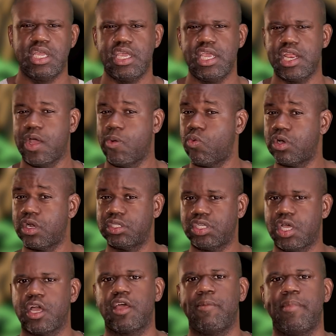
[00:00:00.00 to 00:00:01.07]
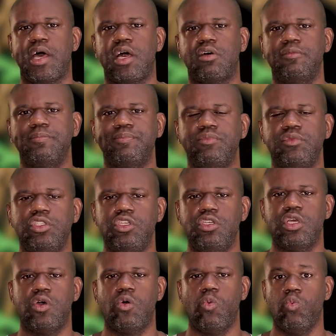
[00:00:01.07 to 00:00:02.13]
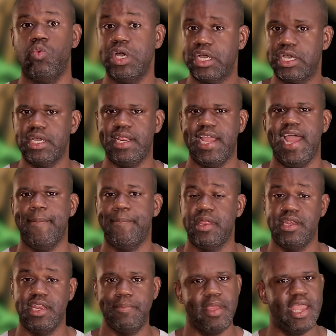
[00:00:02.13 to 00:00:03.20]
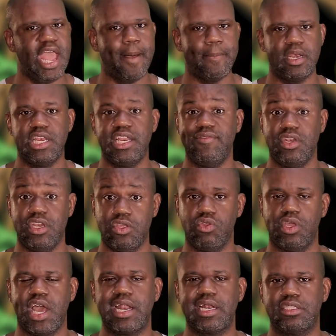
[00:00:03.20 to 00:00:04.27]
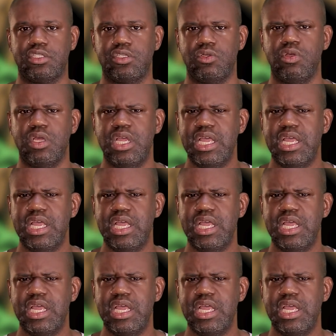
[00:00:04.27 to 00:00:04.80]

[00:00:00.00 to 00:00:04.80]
And I want to talk about, what could happen. That may happen even in Uganda too.